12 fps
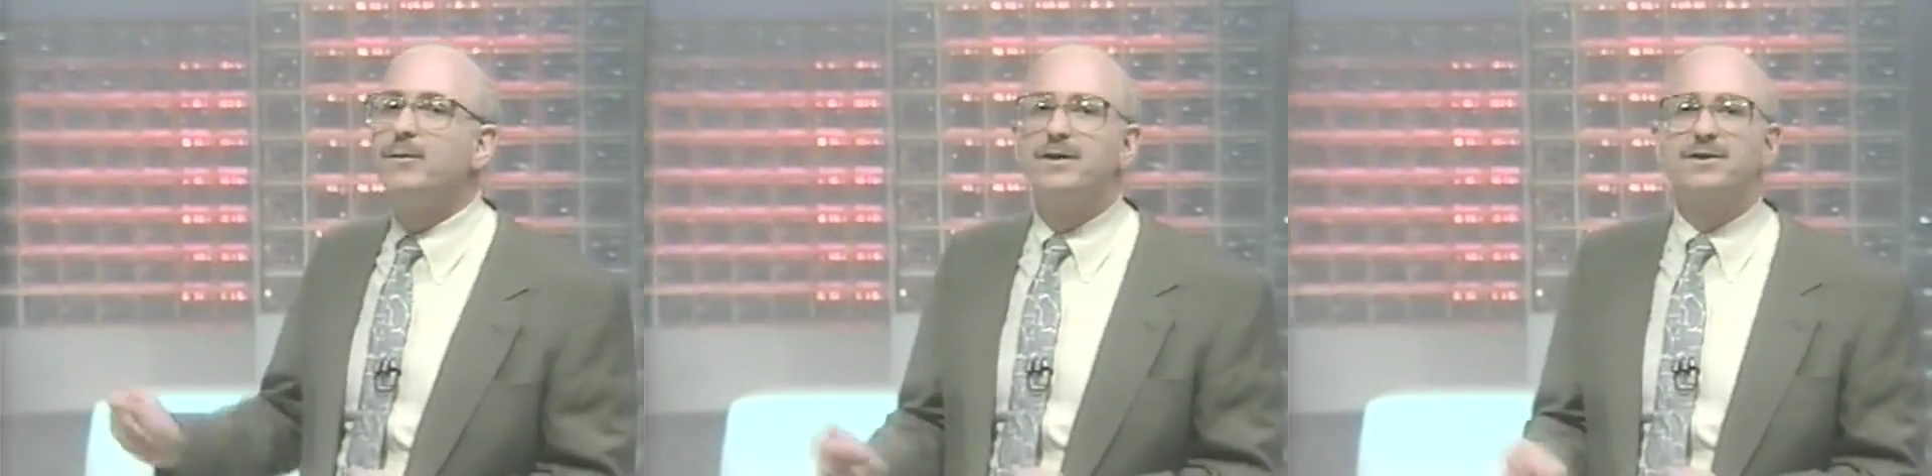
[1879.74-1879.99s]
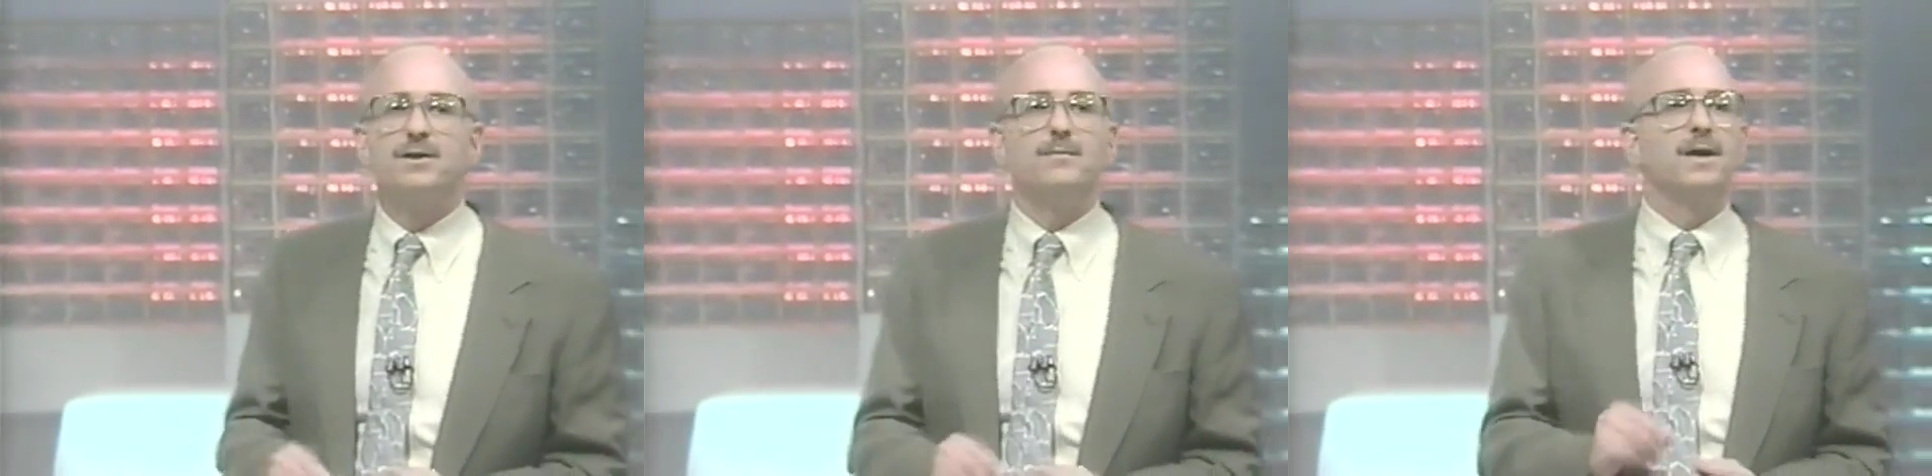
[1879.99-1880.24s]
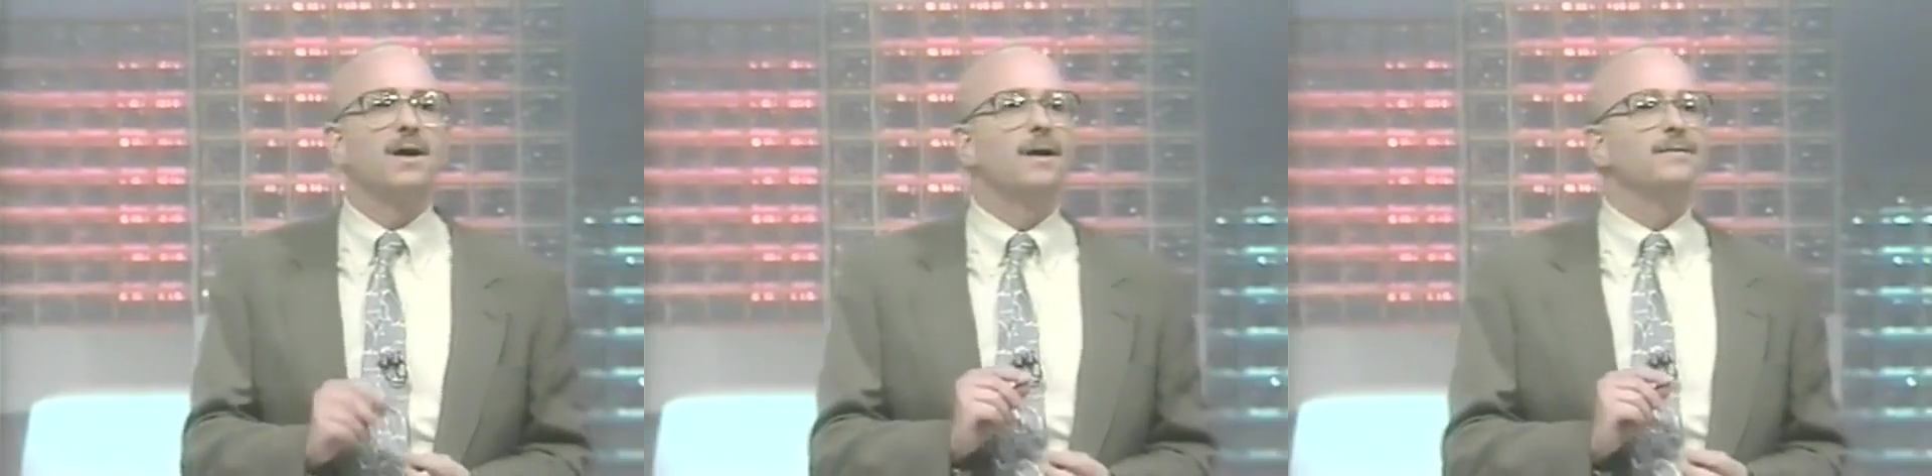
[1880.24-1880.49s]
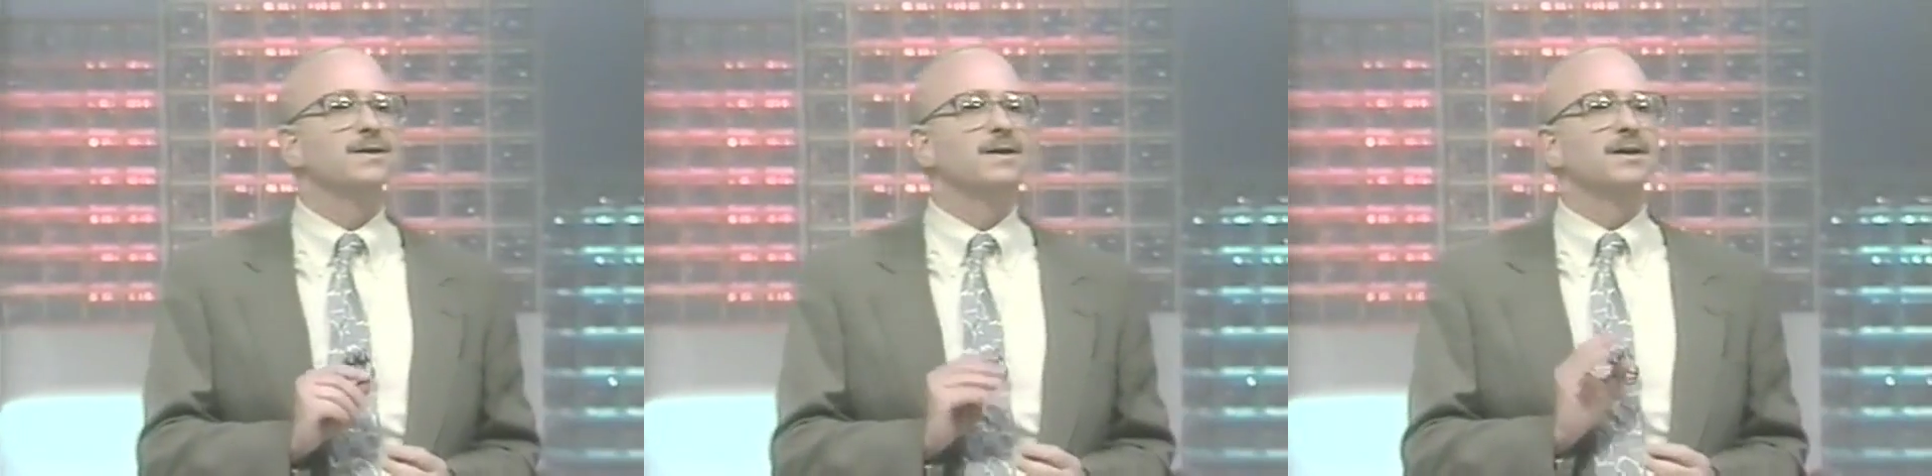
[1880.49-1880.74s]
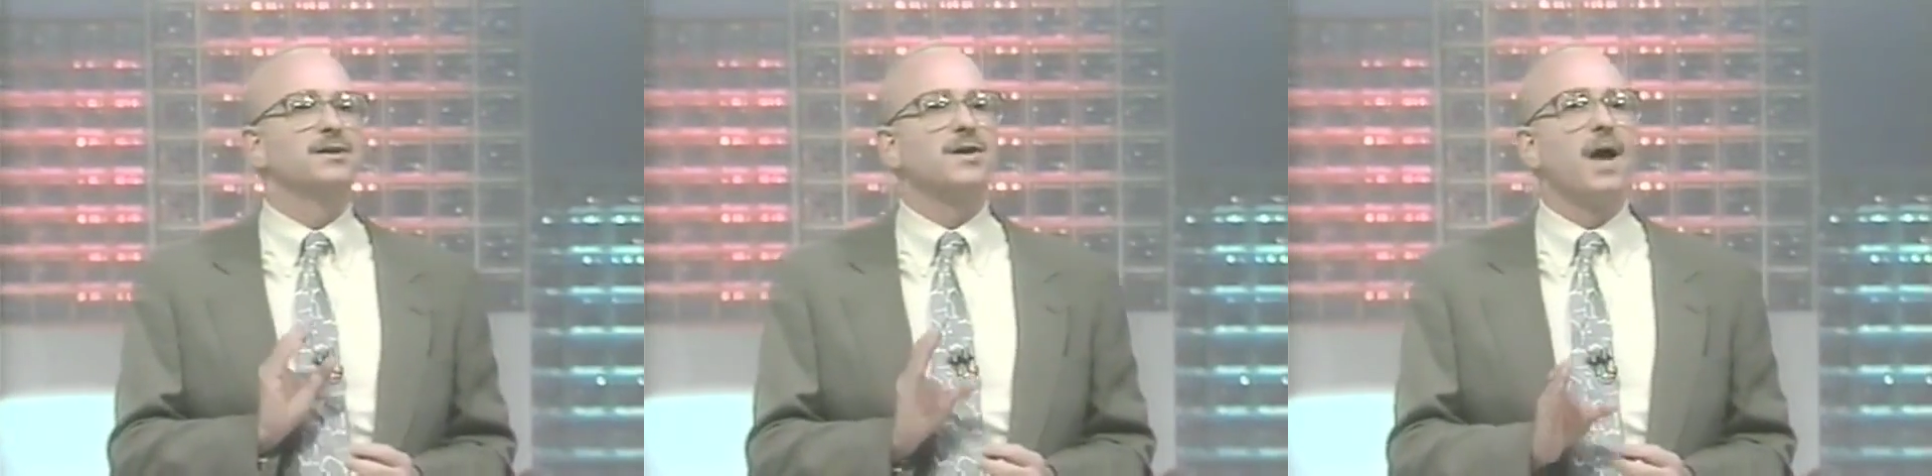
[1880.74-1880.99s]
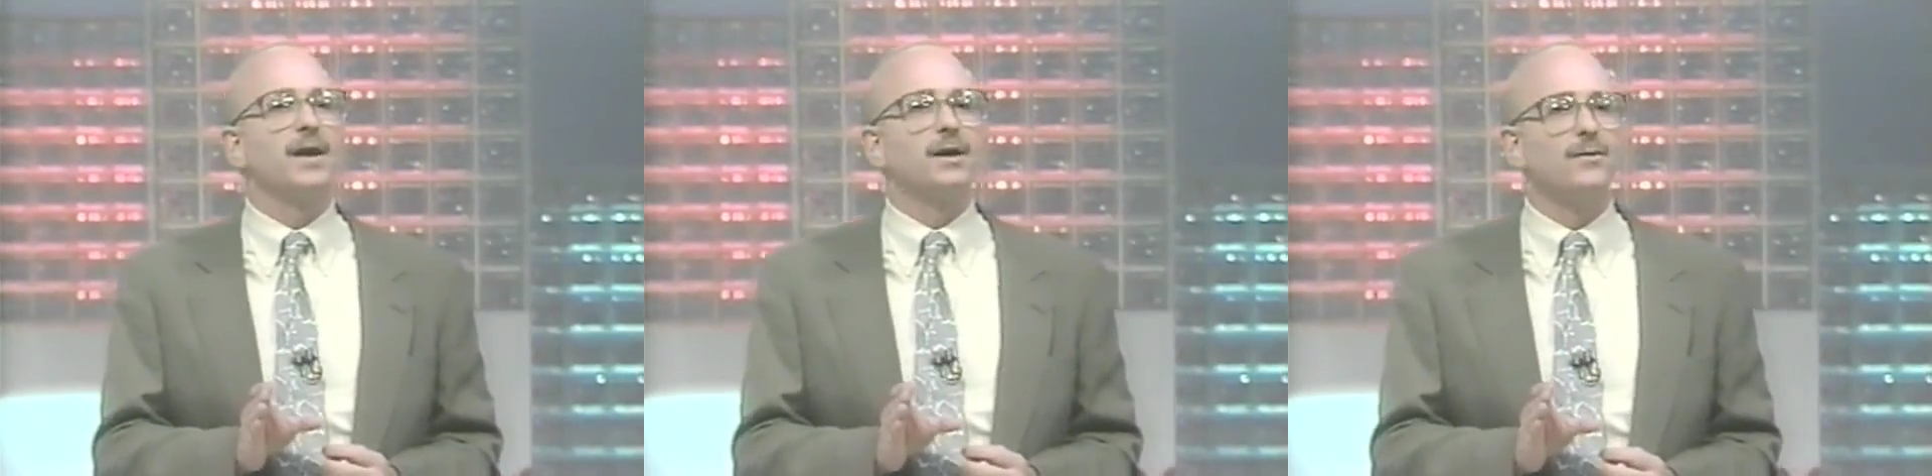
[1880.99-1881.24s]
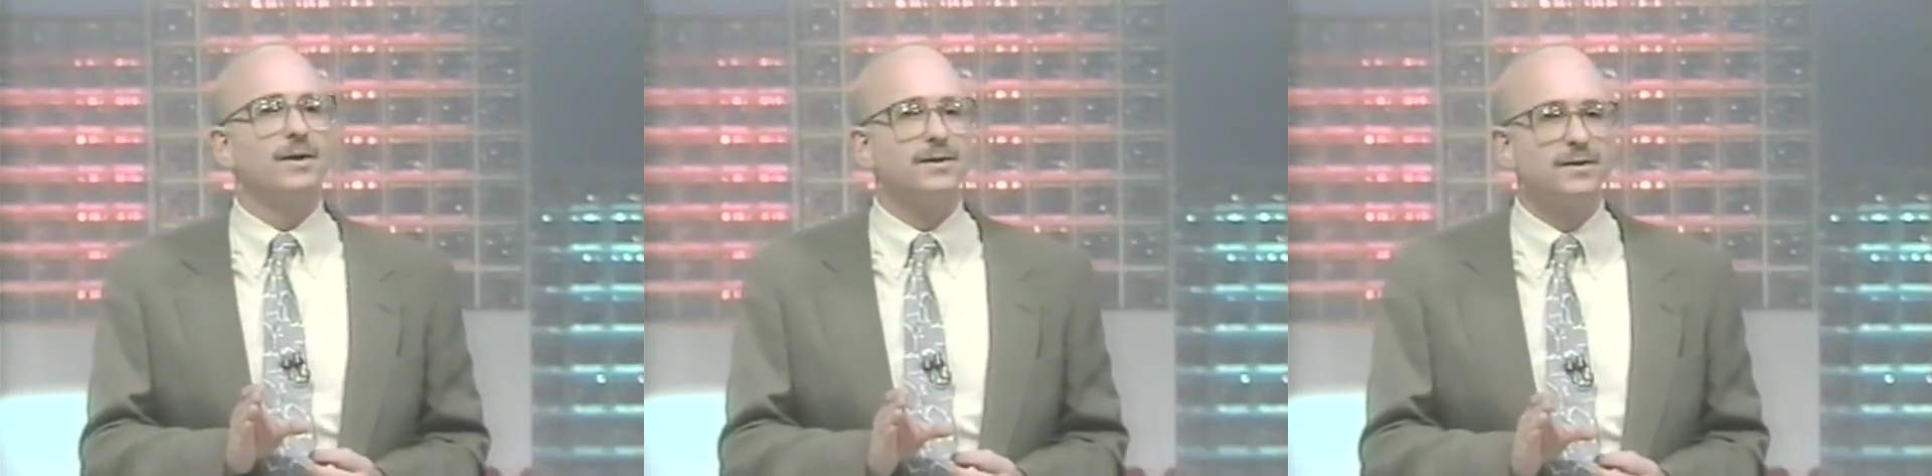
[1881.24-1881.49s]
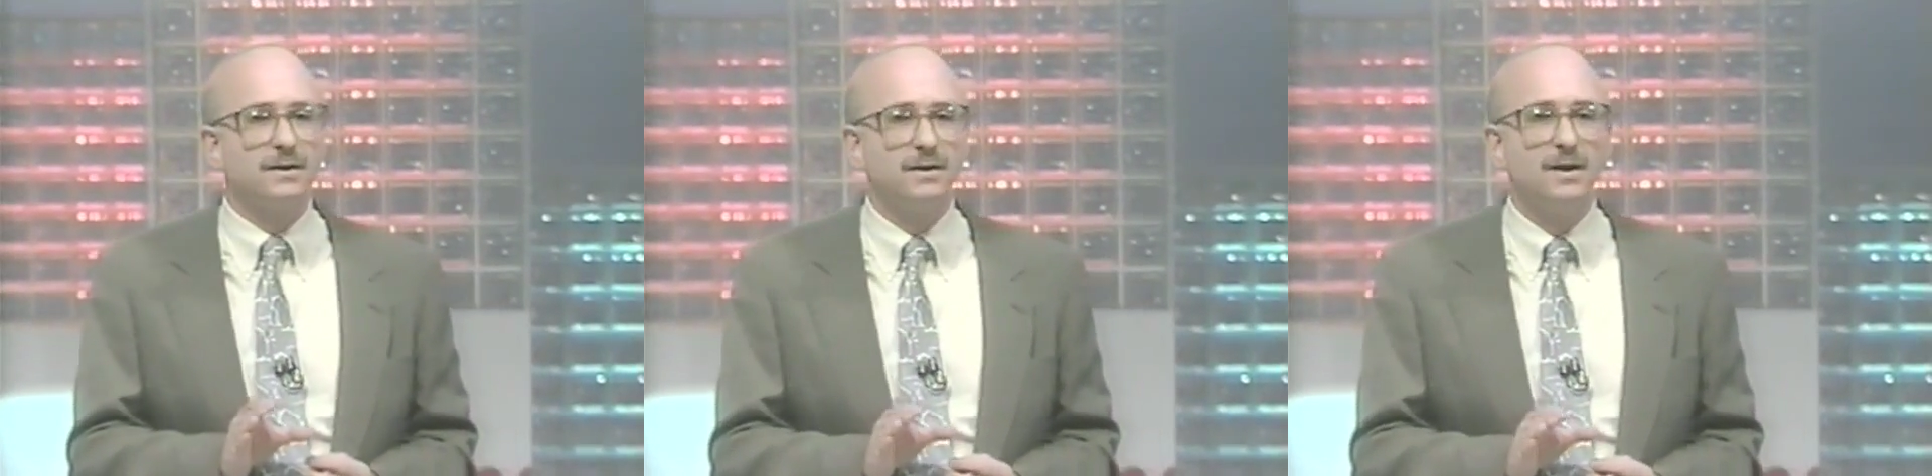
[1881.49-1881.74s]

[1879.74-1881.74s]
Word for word: risk becomes an exotic risk,